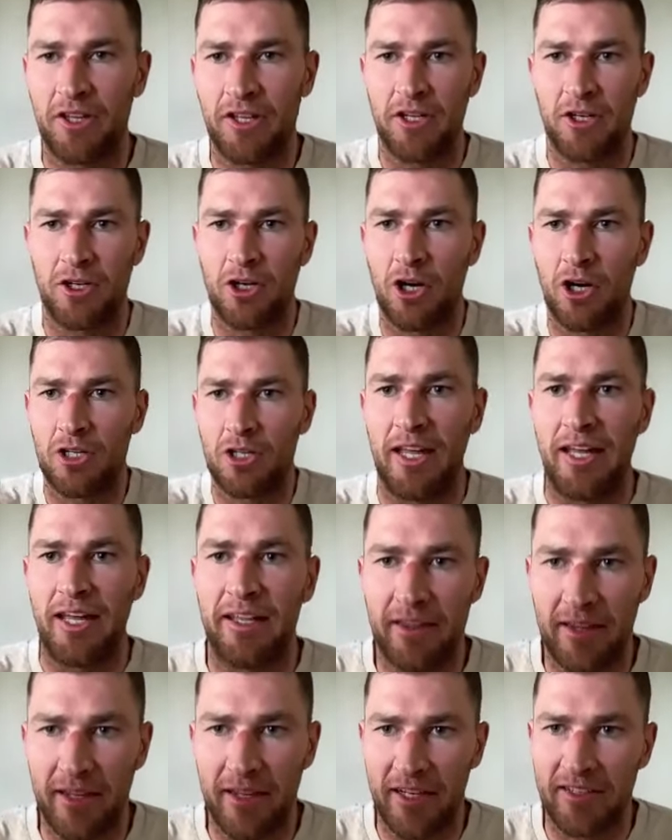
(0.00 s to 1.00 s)
that you're not
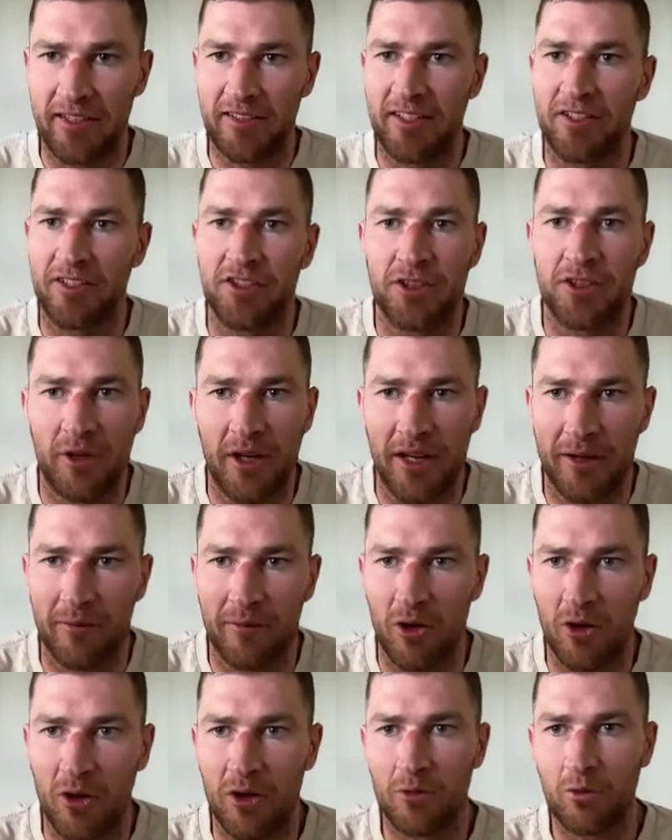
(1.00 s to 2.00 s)
lengthening tissue
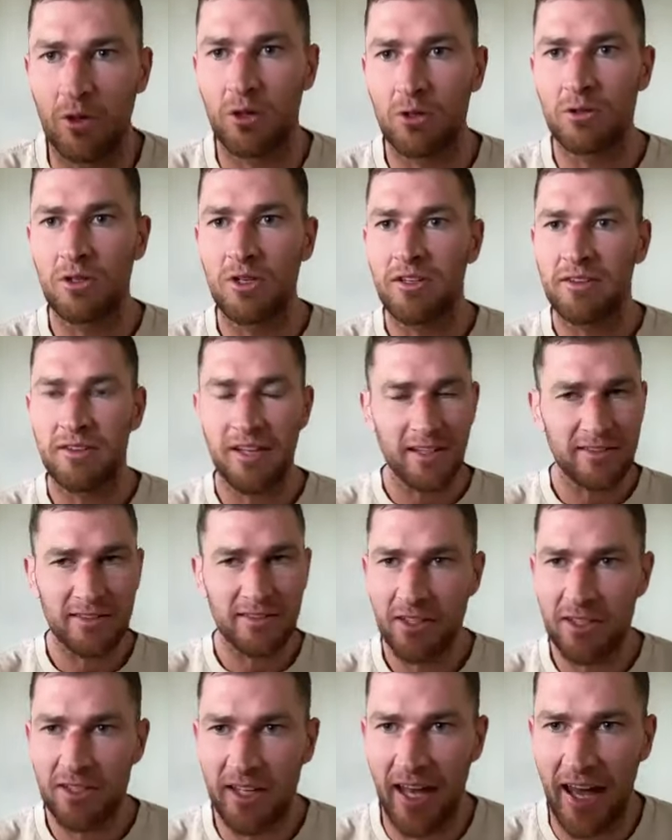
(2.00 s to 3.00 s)
anymore. Well, that's
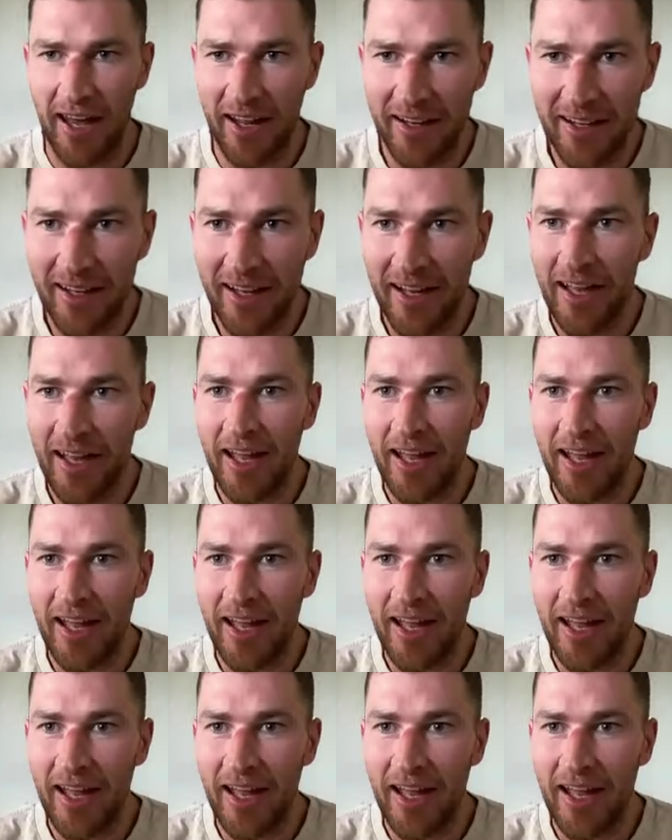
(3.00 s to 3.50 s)
okay.